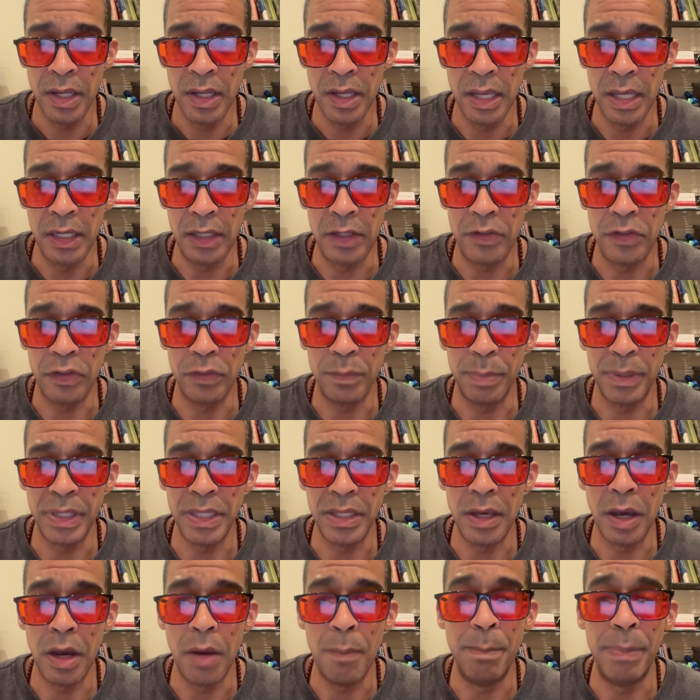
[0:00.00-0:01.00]
It could just be
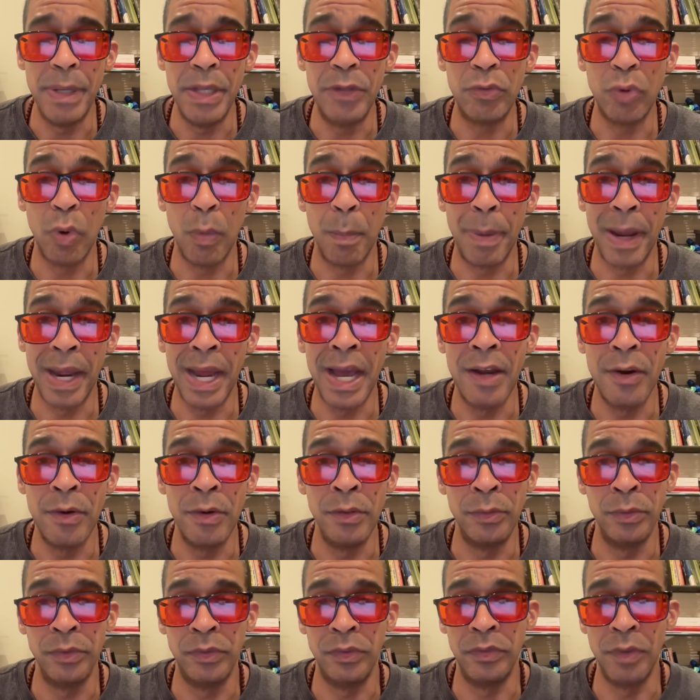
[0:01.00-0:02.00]
habitual
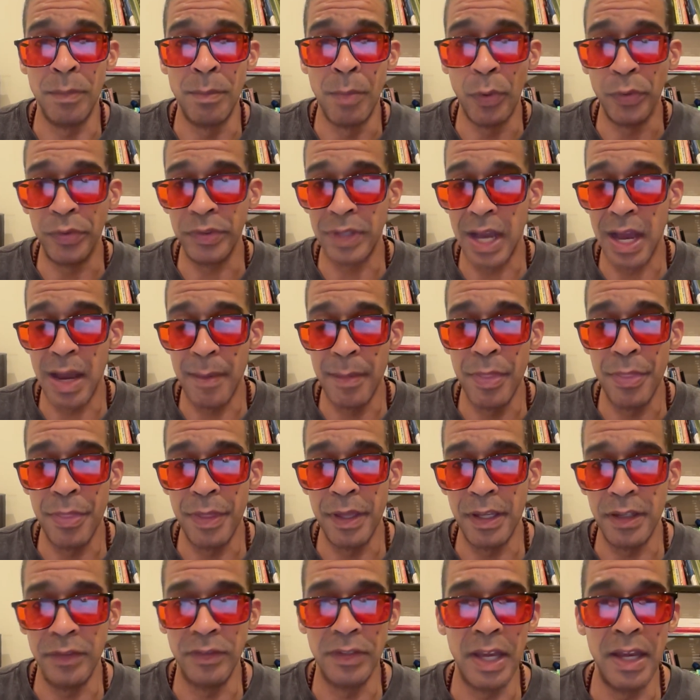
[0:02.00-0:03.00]
patterns, which is the most common
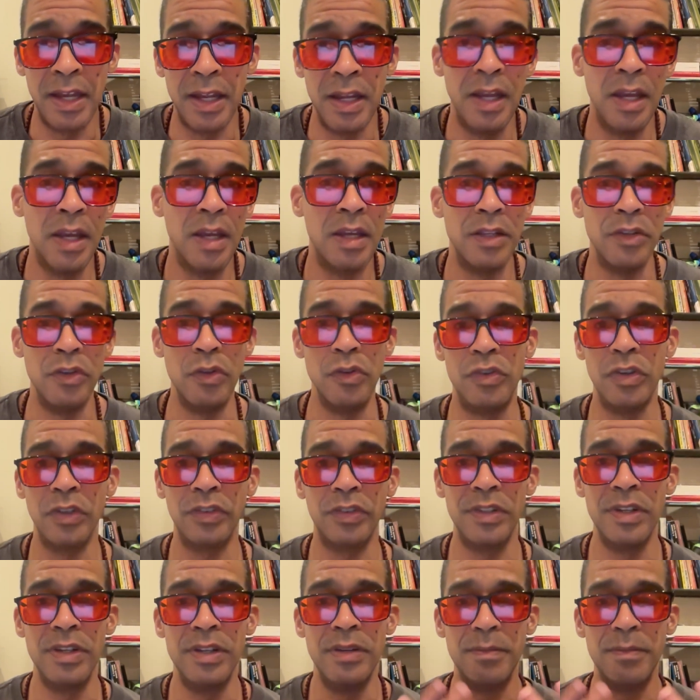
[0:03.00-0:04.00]
thing, is that you
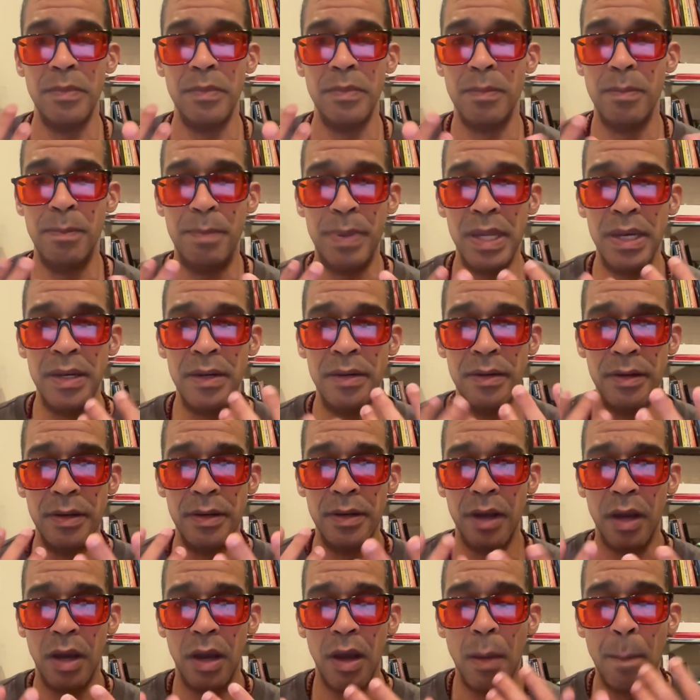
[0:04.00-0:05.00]
just been
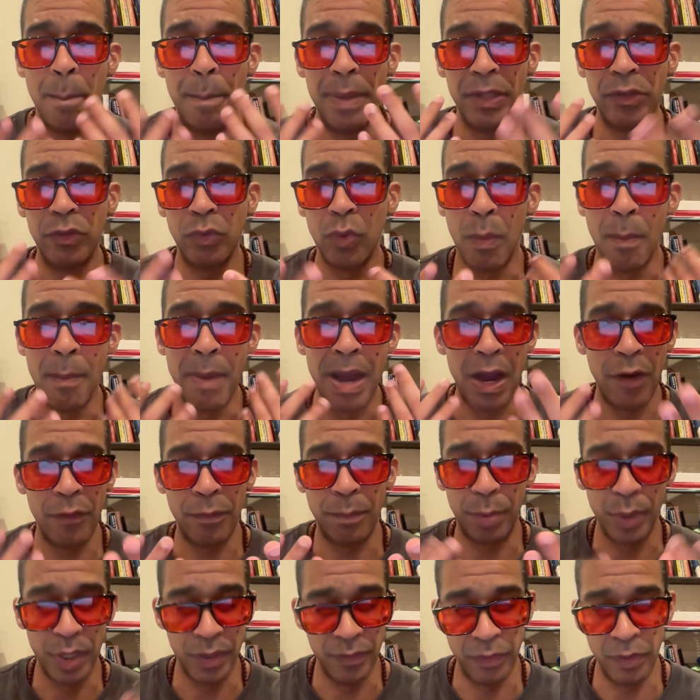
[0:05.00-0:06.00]
a habitual mouth
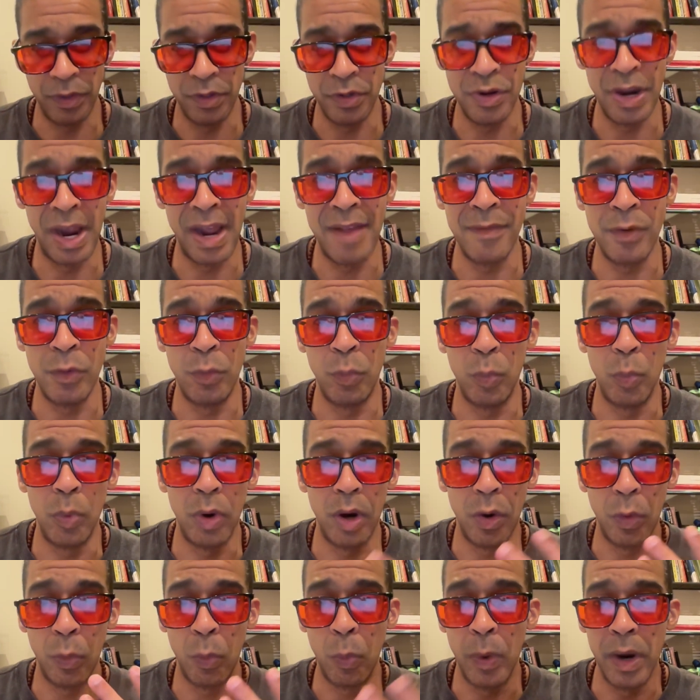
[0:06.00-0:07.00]
breather. You're not even
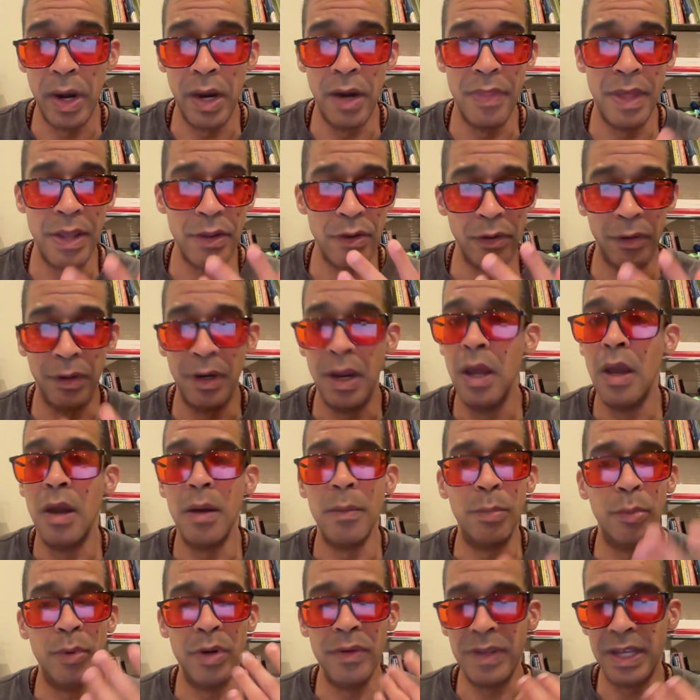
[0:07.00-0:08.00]
aware that you're
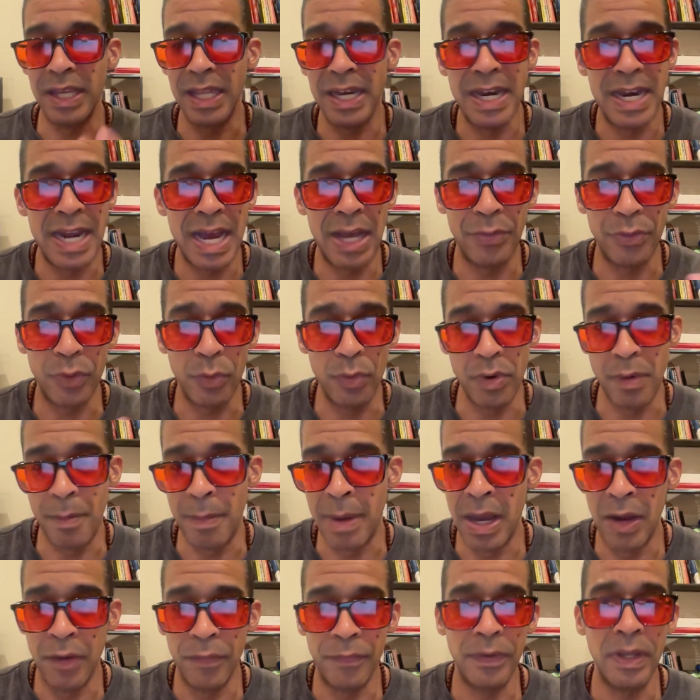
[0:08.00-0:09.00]
breathing in and out through your
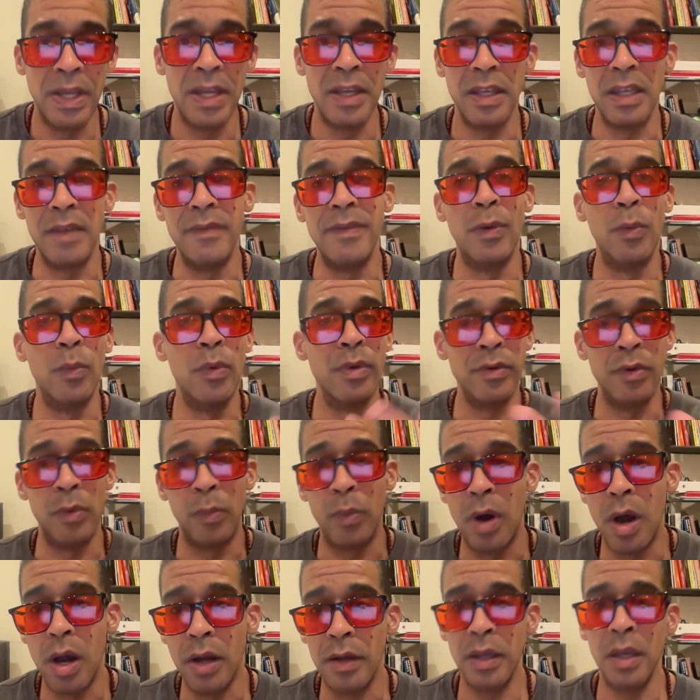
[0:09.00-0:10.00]
mouth, even when you're
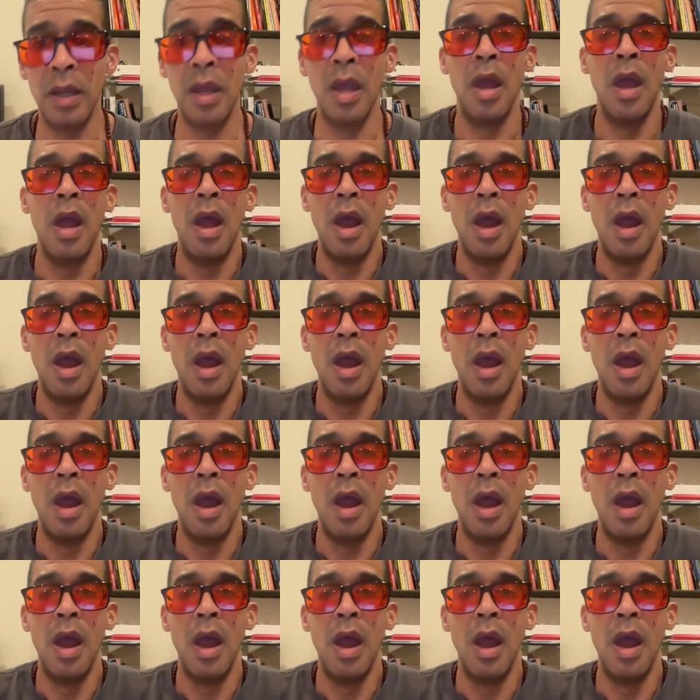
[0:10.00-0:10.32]
walking.